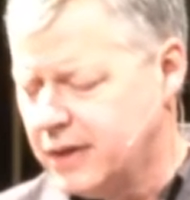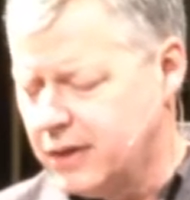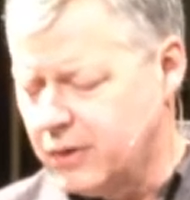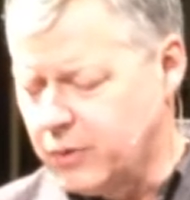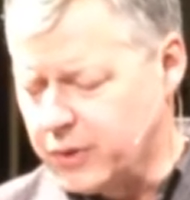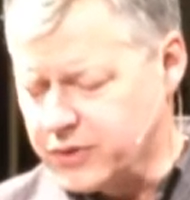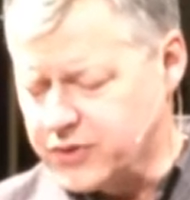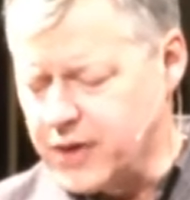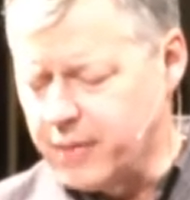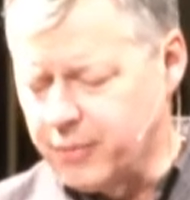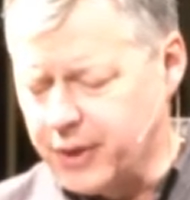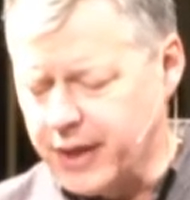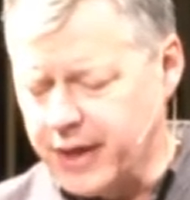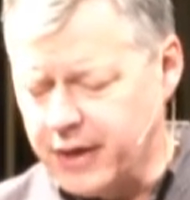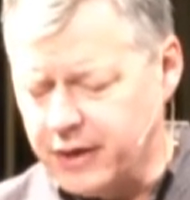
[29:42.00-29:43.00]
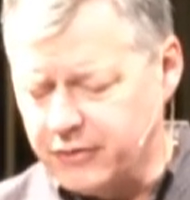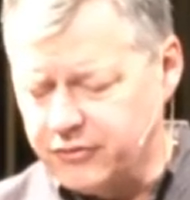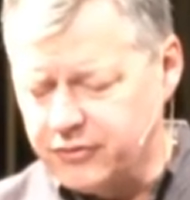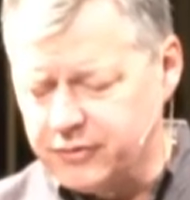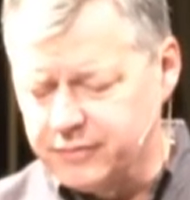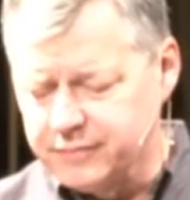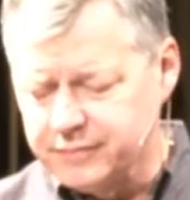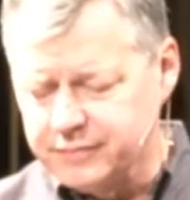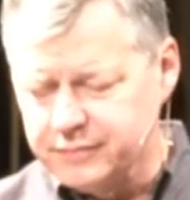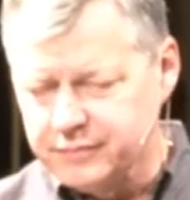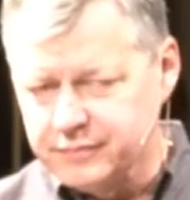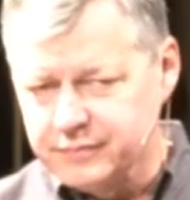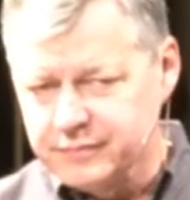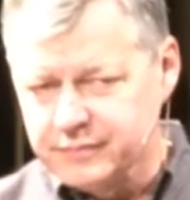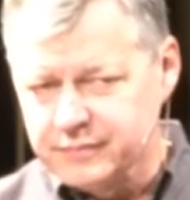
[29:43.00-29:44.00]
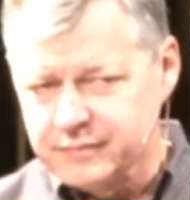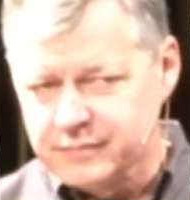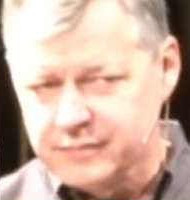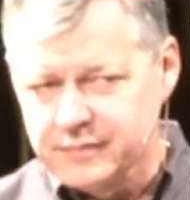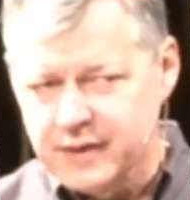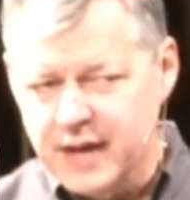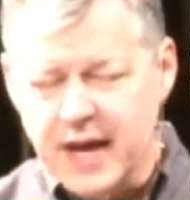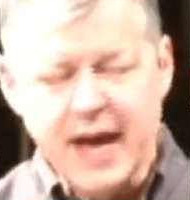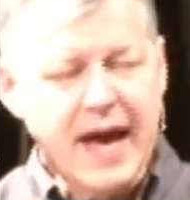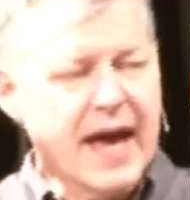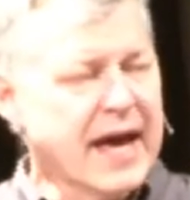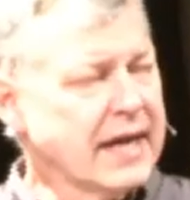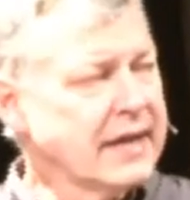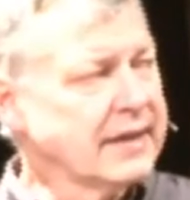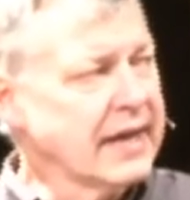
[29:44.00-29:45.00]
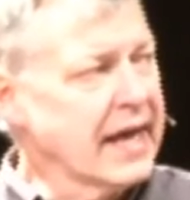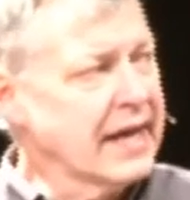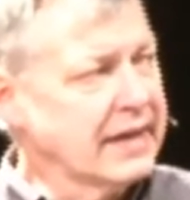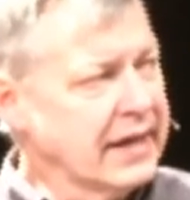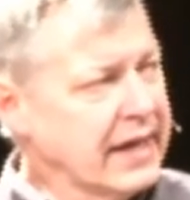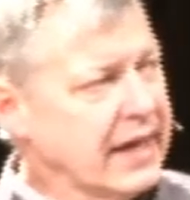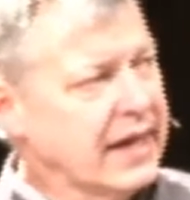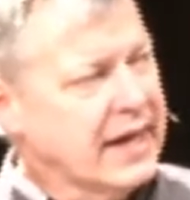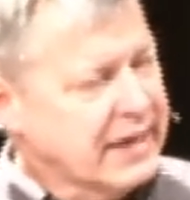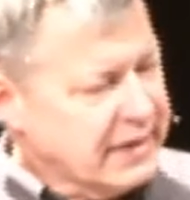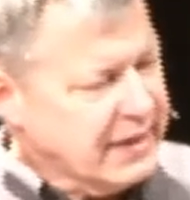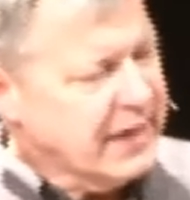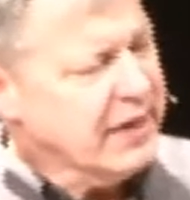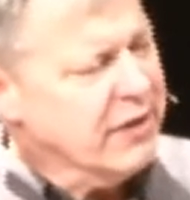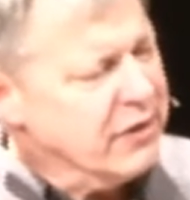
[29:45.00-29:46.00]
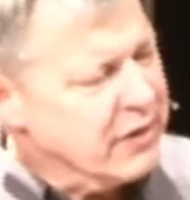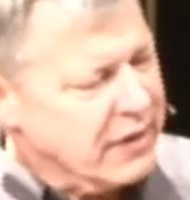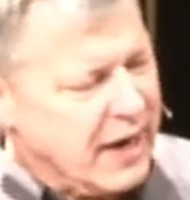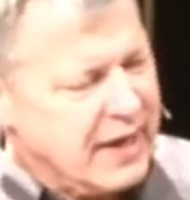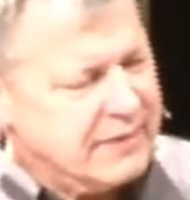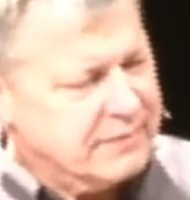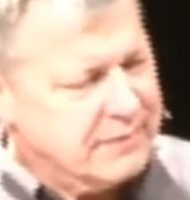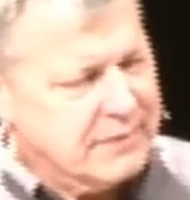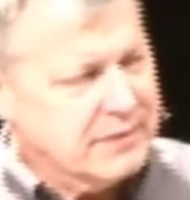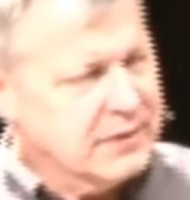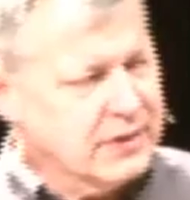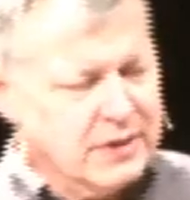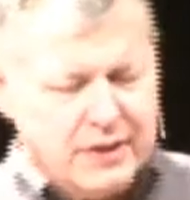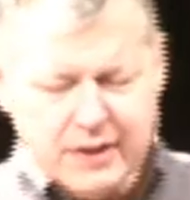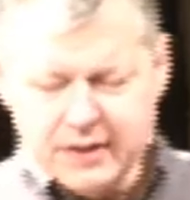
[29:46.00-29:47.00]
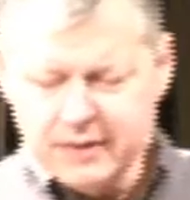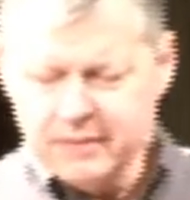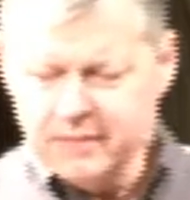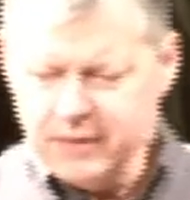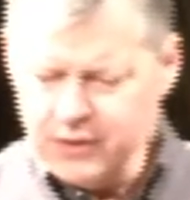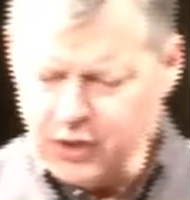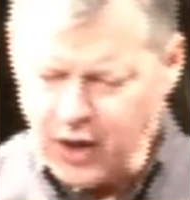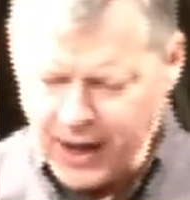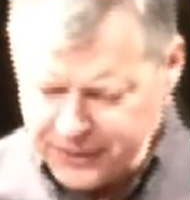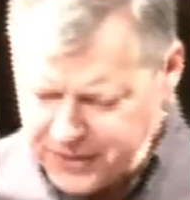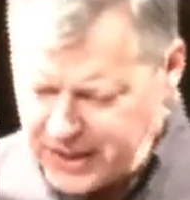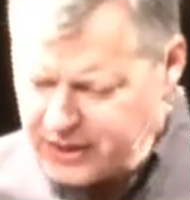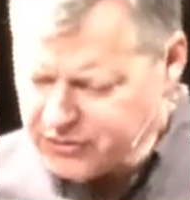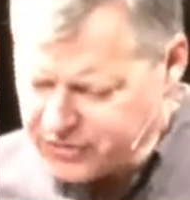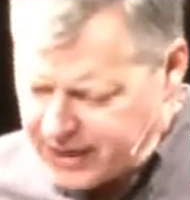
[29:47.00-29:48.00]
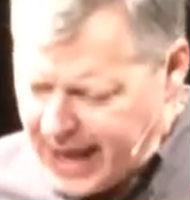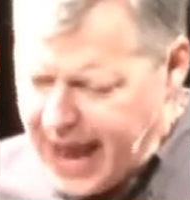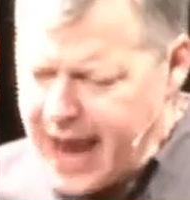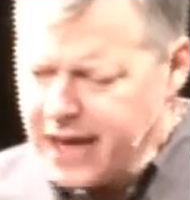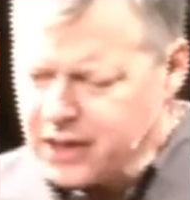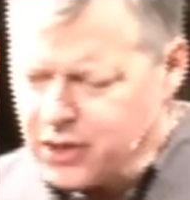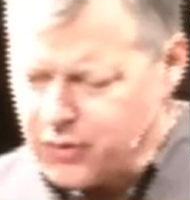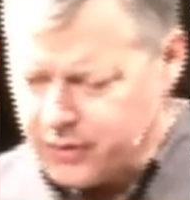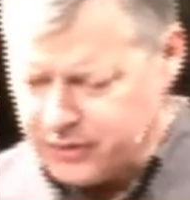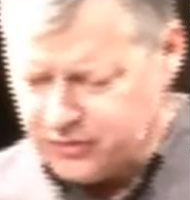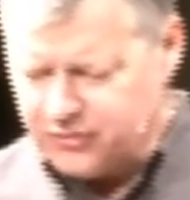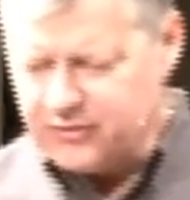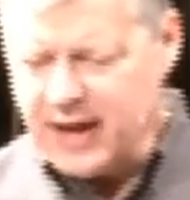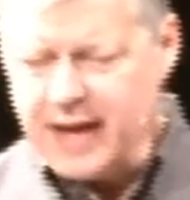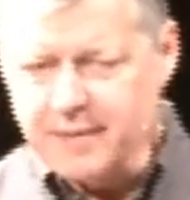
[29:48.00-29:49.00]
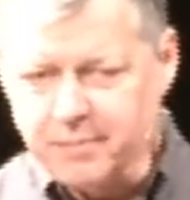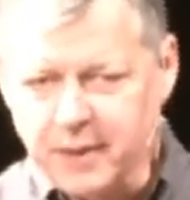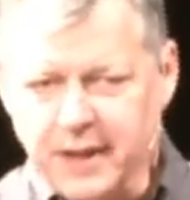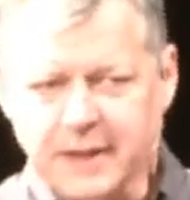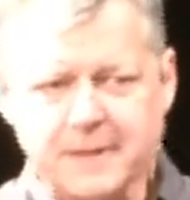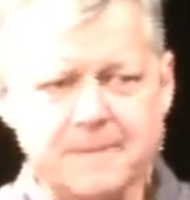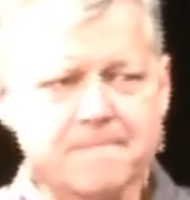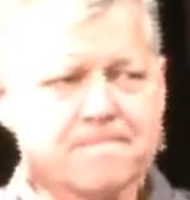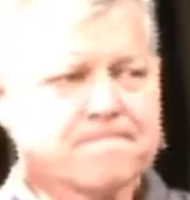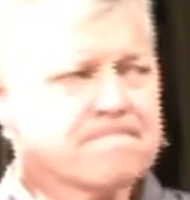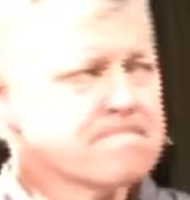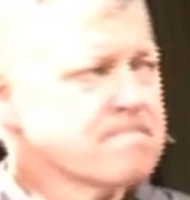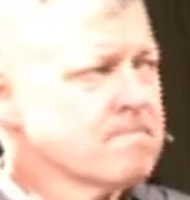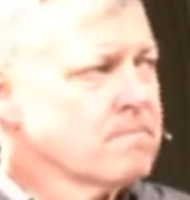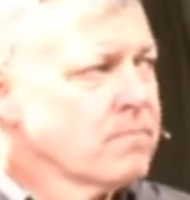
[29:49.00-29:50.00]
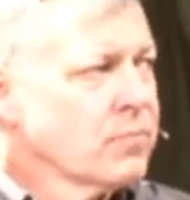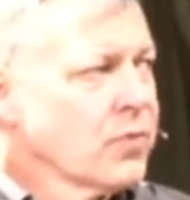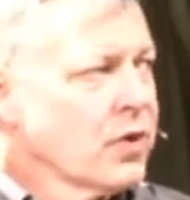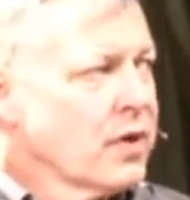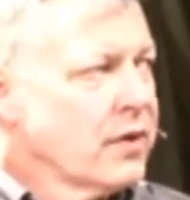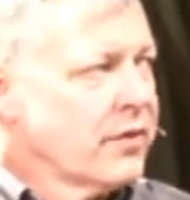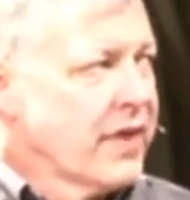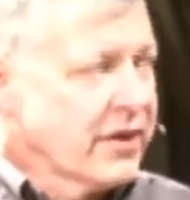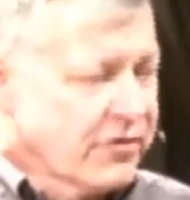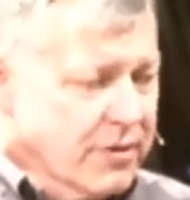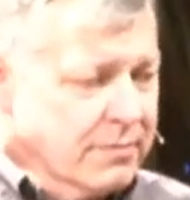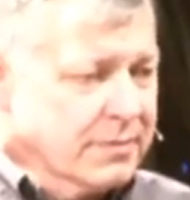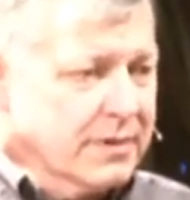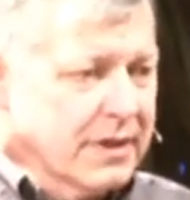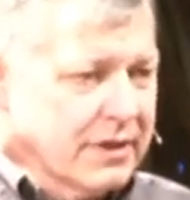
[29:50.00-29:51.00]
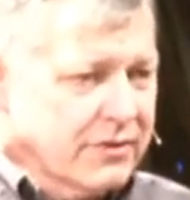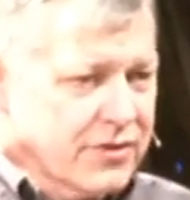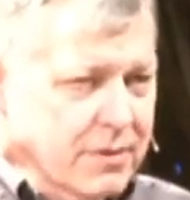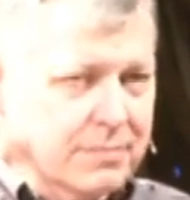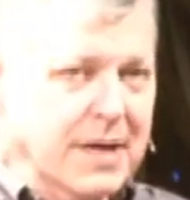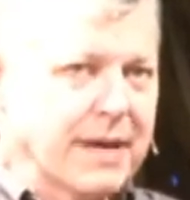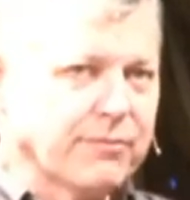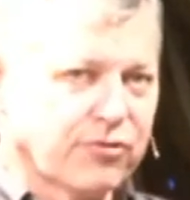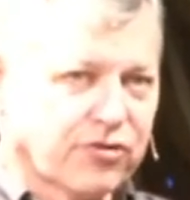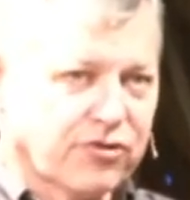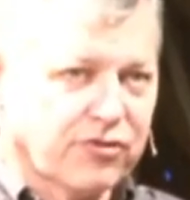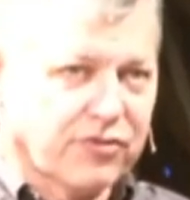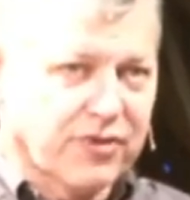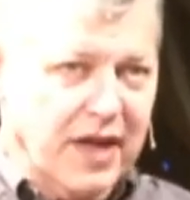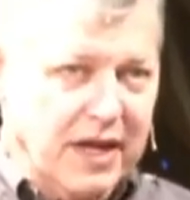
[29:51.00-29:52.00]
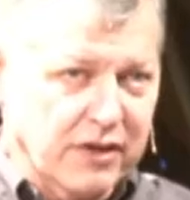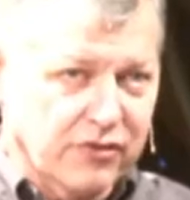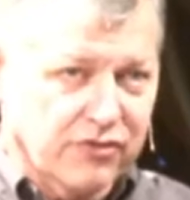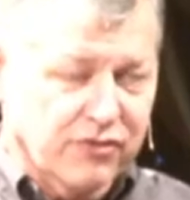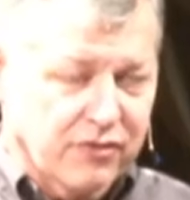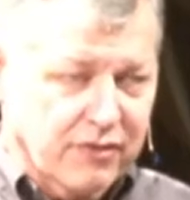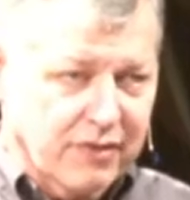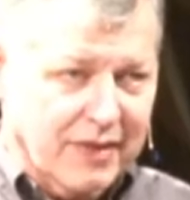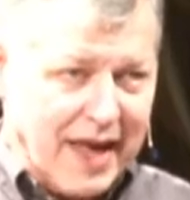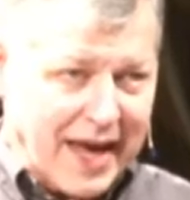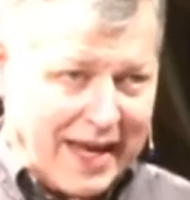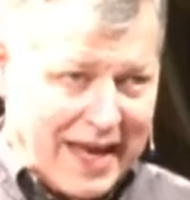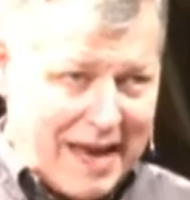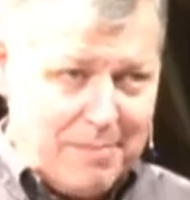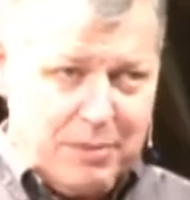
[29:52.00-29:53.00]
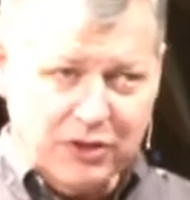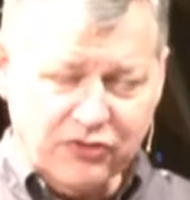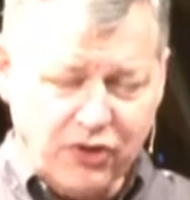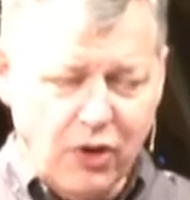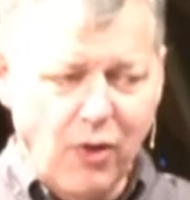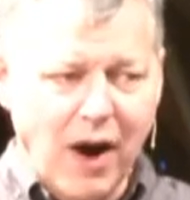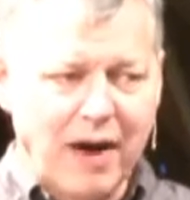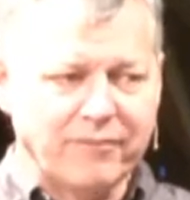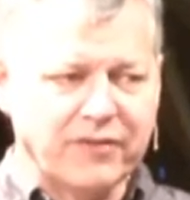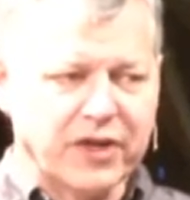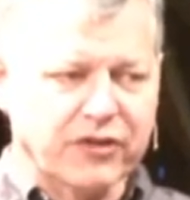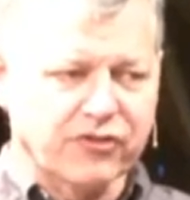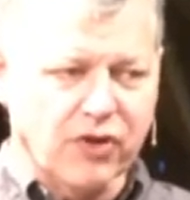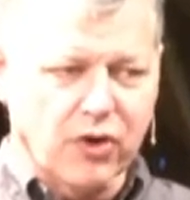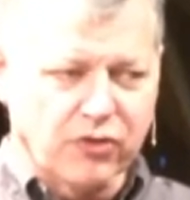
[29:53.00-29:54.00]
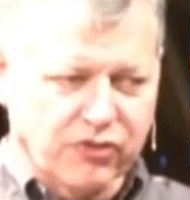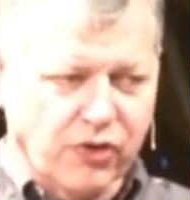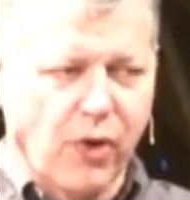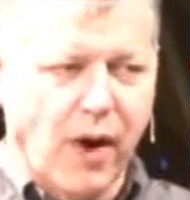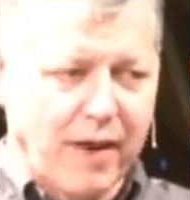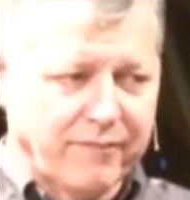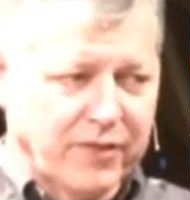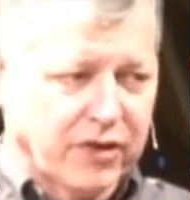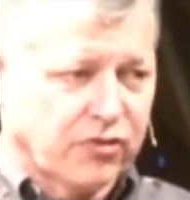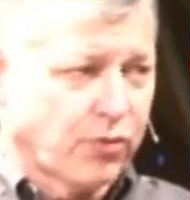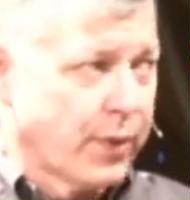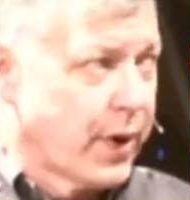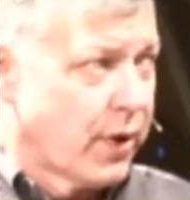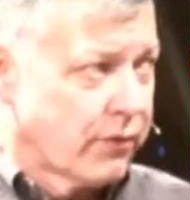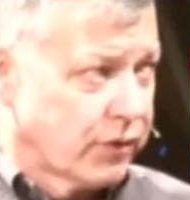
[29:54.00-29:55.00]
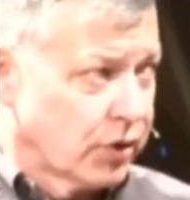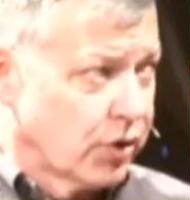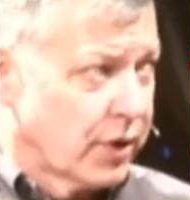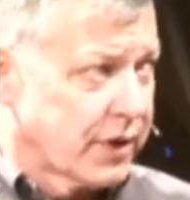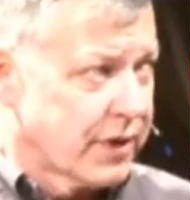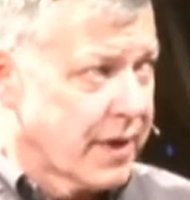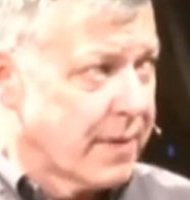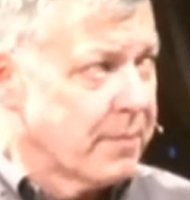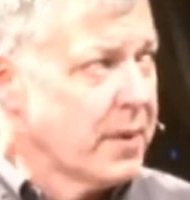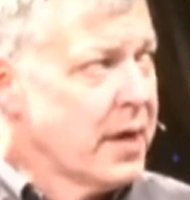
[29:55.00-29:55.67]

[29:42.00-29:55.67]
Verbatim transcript: with someone else. And, and, and here, uh, you know, I think is an accurate statement that some, sometimes things that can be so obvious or so obvious we overlook them.